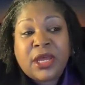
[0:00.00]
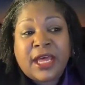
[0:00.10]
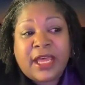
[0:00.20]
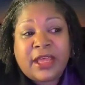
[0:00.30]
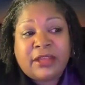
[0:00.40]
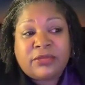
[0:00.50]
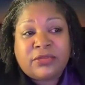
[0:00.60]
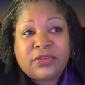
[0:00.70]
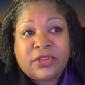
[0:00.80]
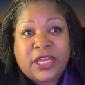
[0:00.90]
of
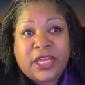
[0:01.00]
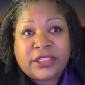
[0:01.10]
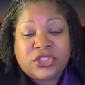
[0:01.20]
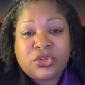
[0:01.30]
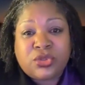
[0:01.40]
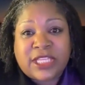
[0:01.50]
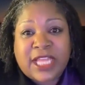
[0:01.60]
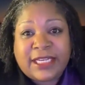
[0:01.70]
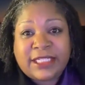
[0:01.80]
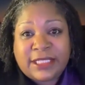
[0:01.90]
a
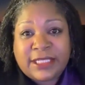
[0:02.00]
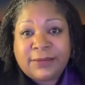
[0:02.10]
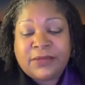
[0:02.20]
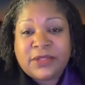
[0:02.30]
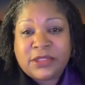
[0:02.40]
suicide attempt